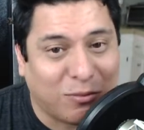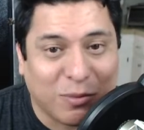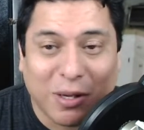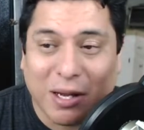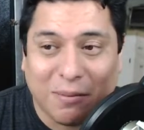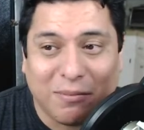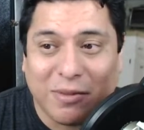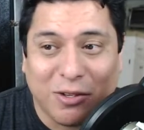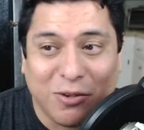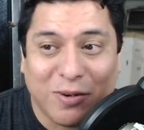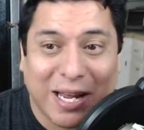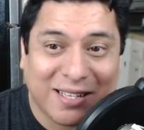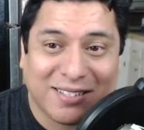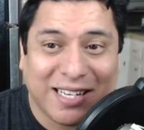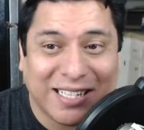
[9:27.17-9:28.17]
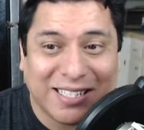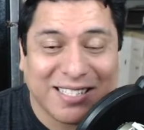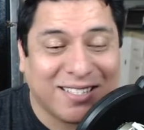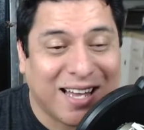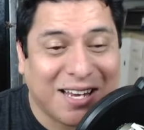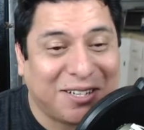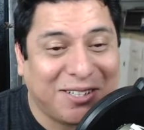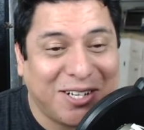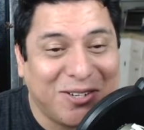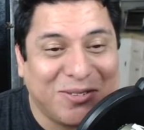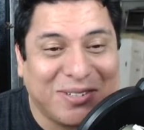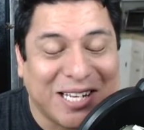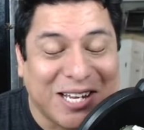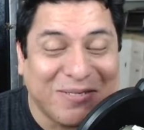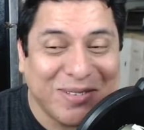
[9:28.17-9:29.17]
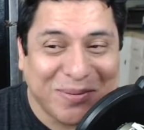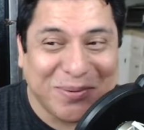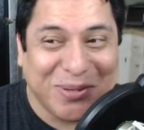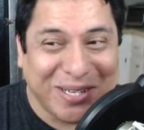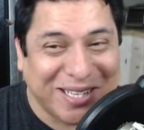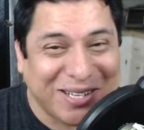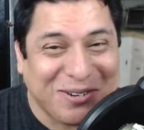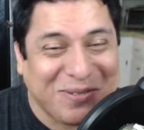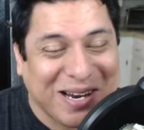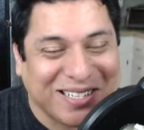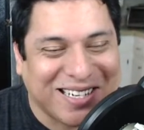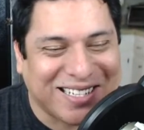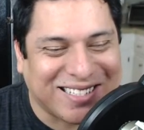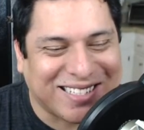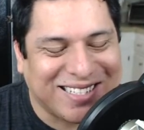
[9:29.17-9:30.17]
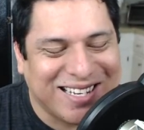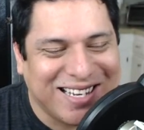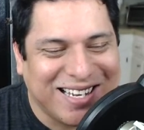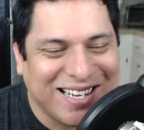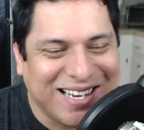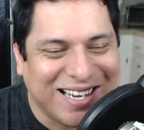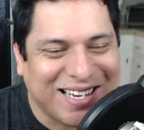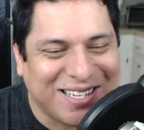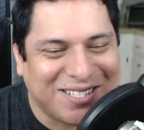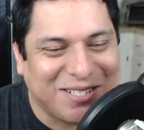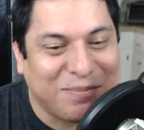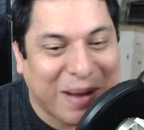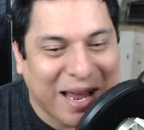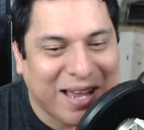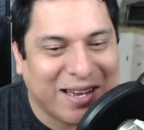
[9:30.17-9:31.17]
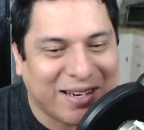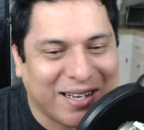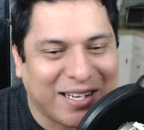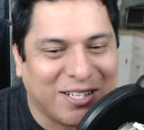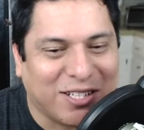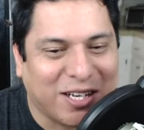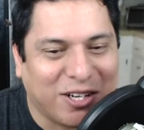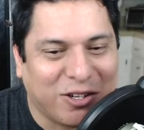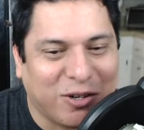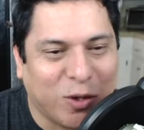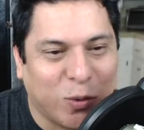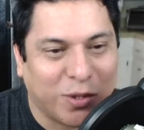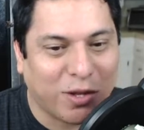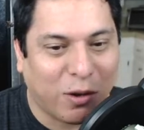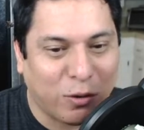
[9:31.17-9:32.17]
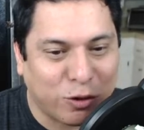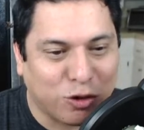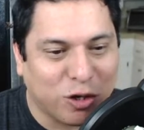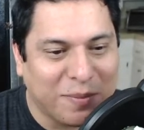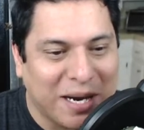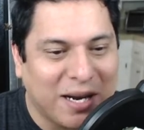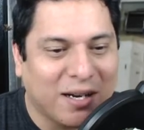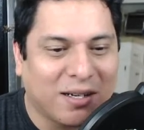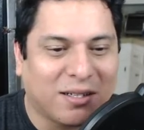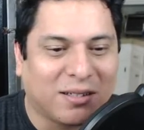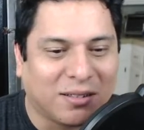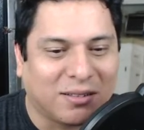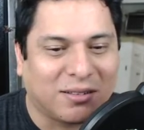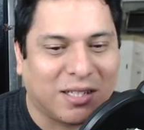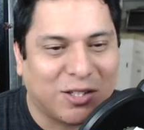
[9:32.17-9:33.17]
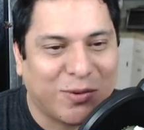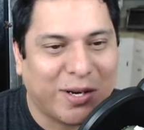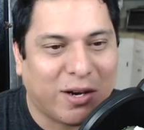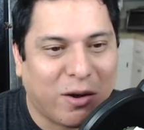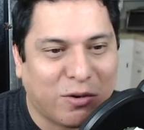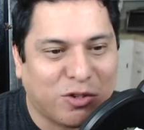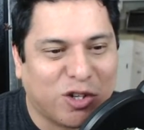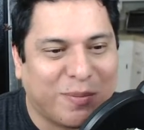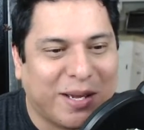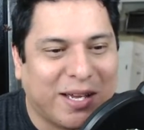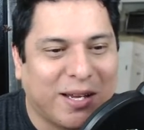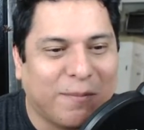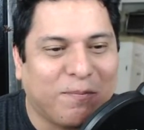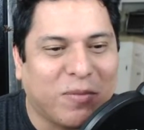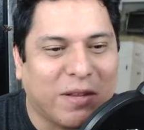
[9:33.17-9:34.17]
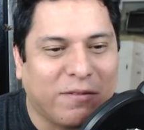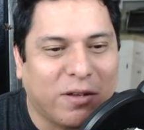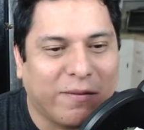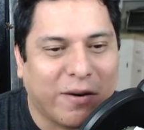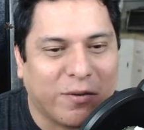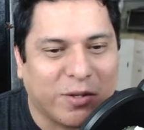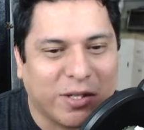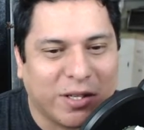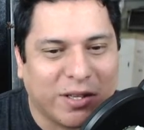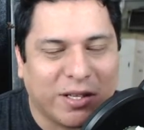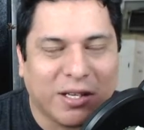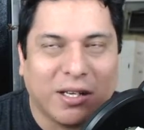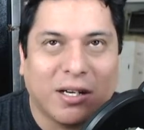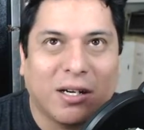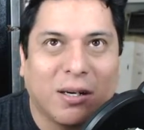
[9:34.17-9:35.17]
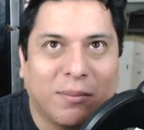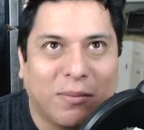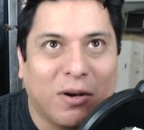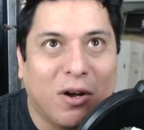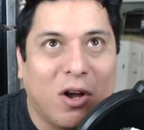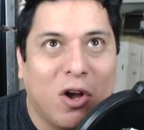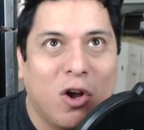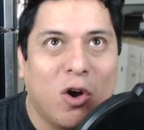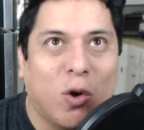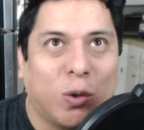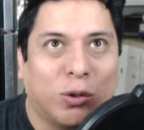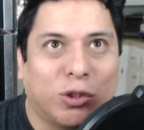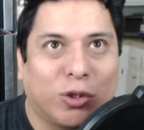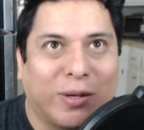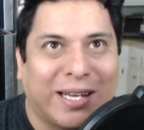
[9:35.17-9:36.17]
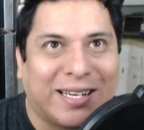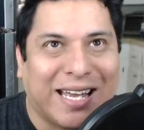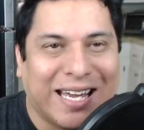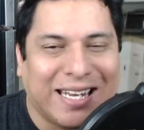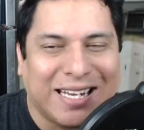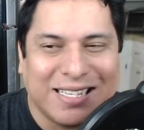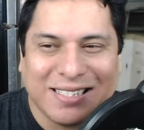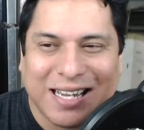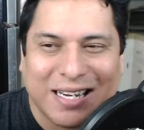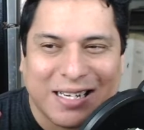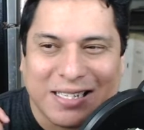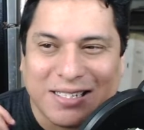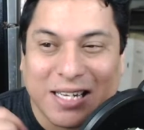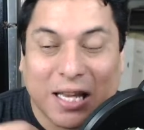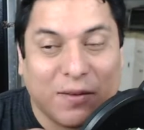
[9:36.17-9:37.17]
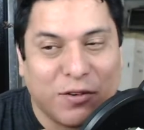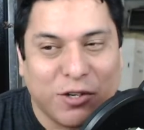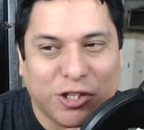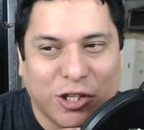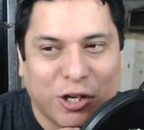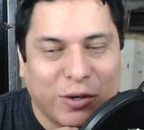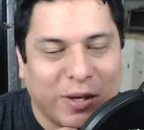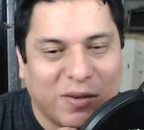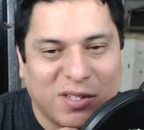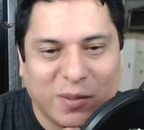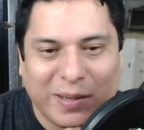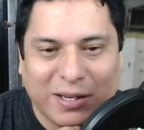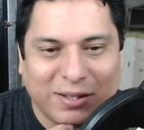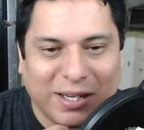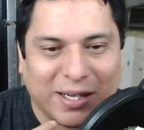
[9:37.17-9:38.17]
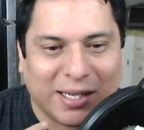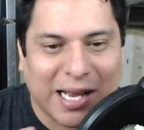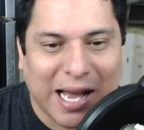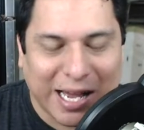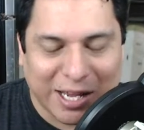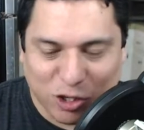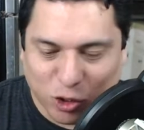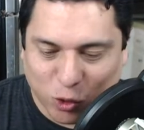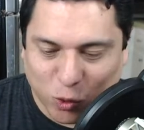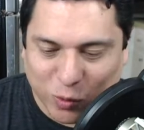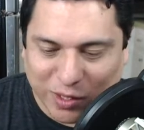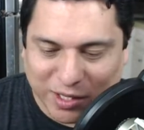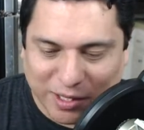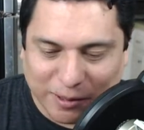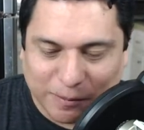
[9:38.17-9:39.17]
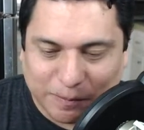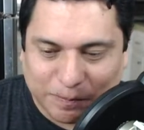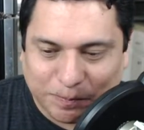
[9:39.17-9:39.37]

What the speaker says: The United States is not alone in rebooting their franchises. Japan is going to do it with Ultraman. That's right, Ultraman. If you've ever seen the older like 80s, 90s television show, it was about a guy who would